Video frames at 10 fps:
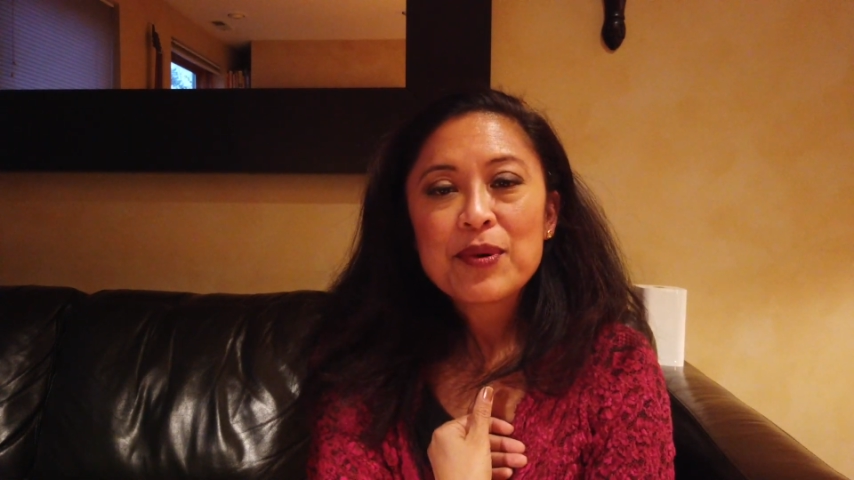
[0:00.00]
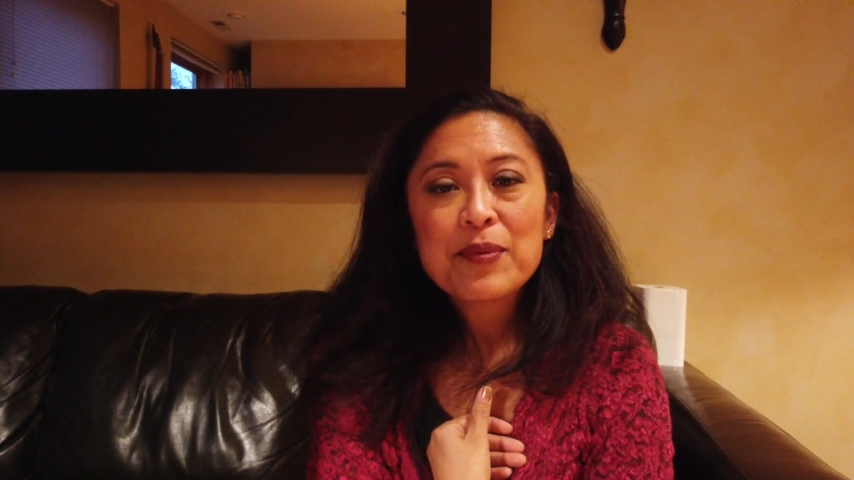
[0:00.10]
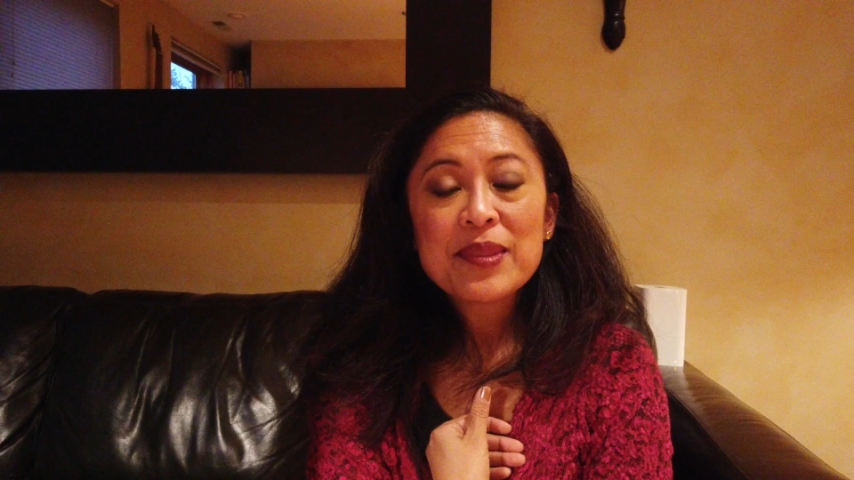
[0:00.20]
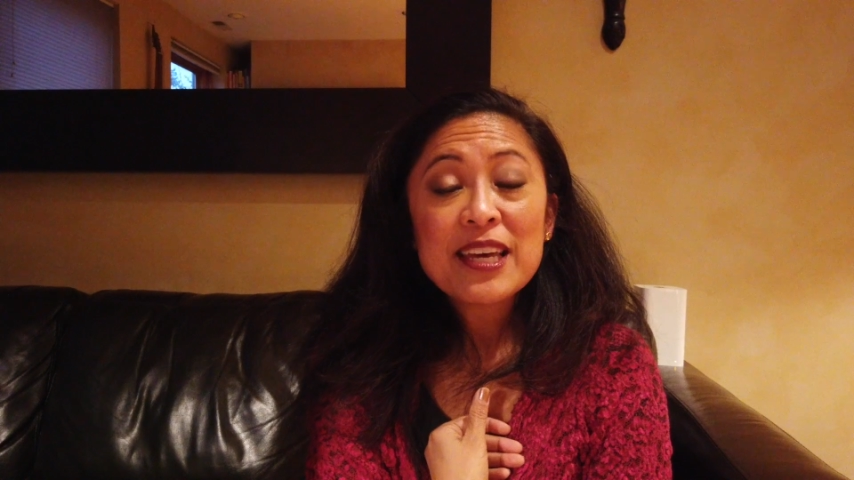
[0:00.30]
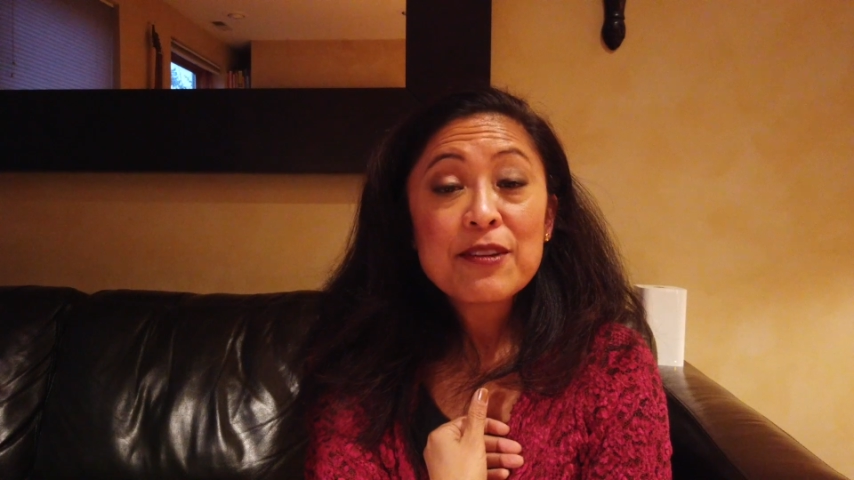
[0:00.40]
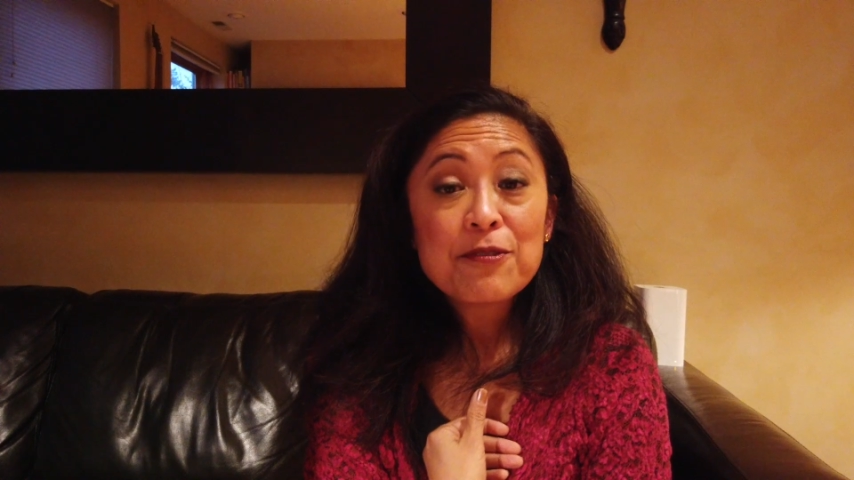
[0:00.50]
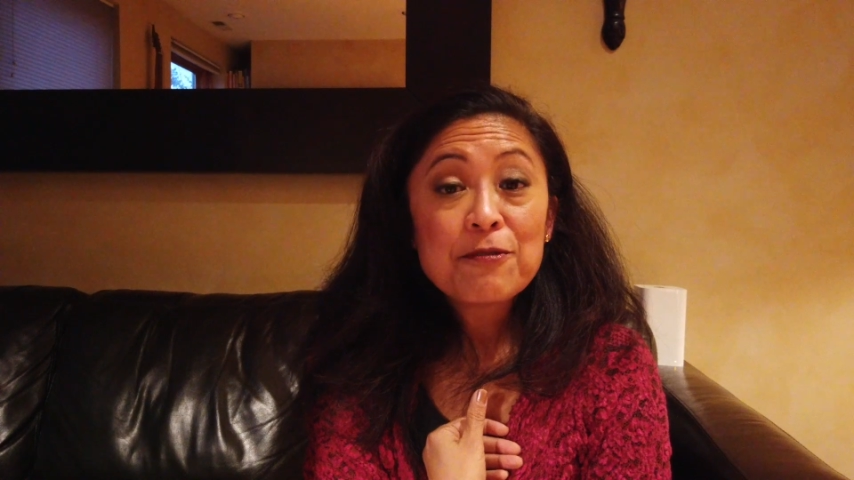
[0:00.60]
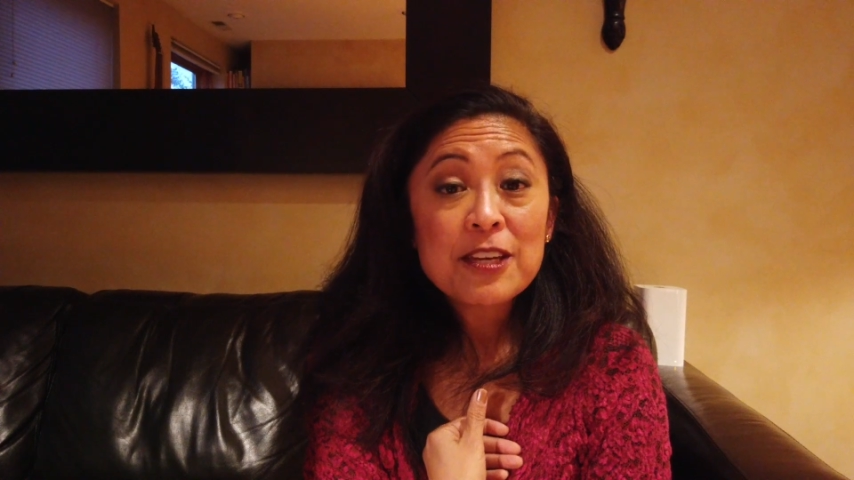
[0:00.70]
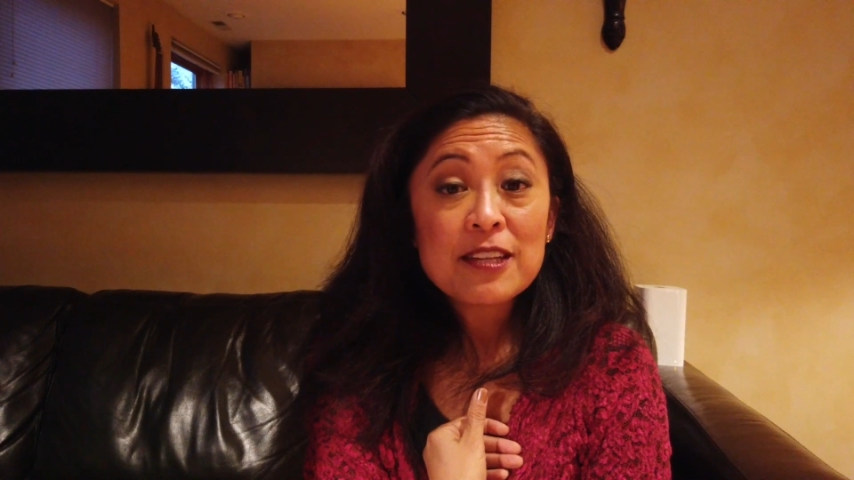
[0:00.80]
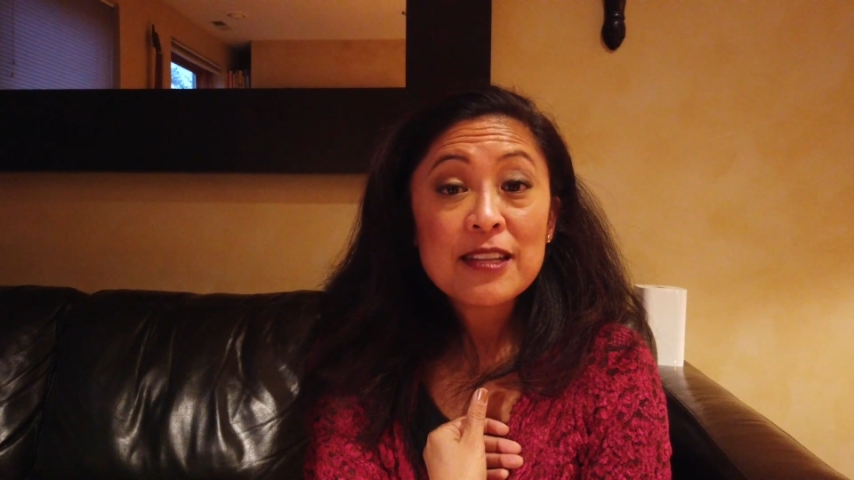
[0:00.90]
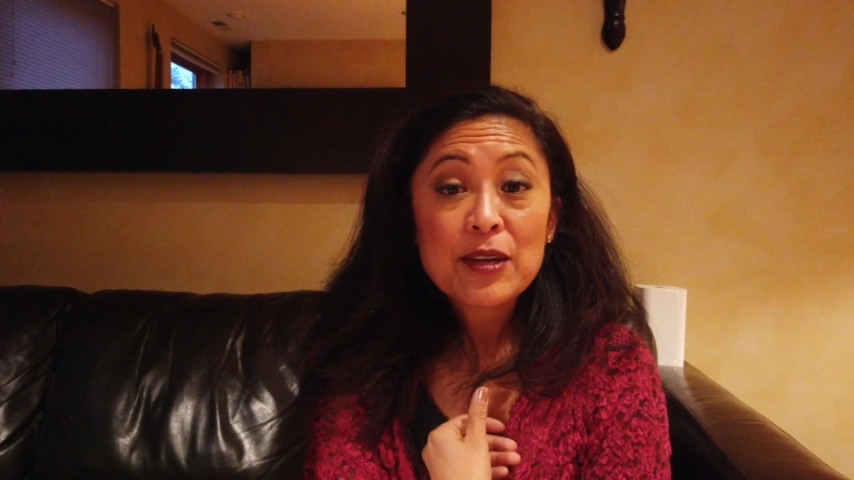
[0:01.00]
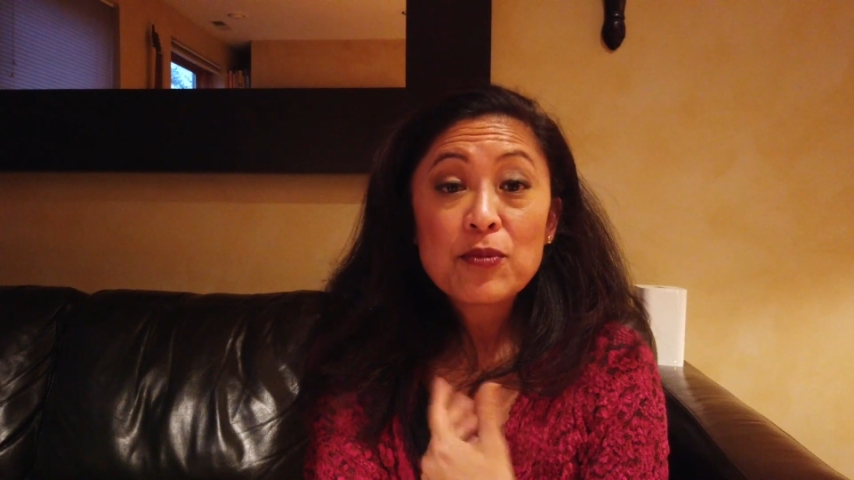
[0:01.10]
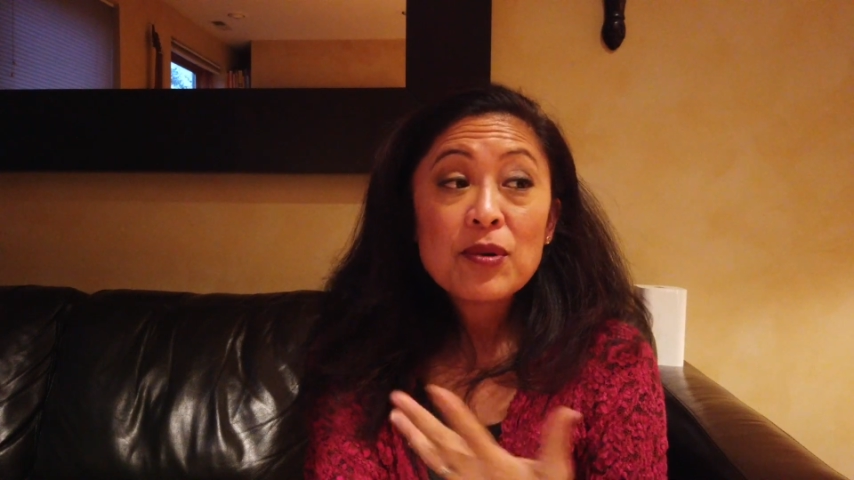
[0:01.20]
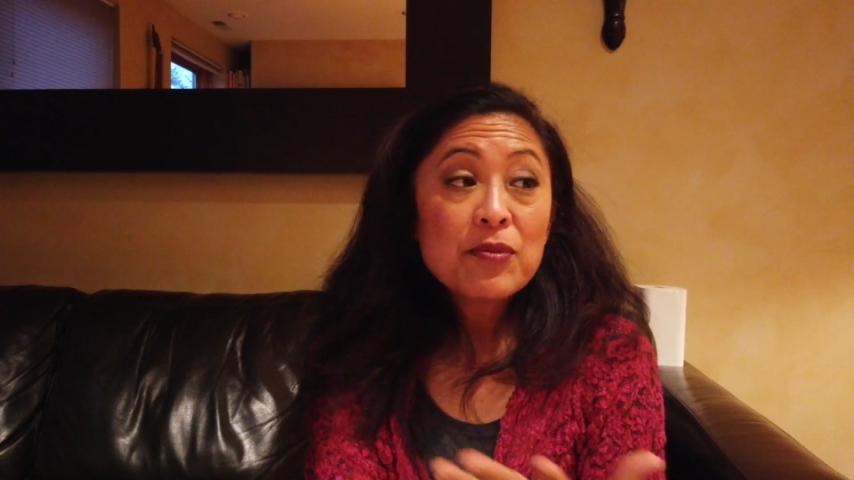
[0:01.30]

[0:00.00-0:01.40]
What would that feel like?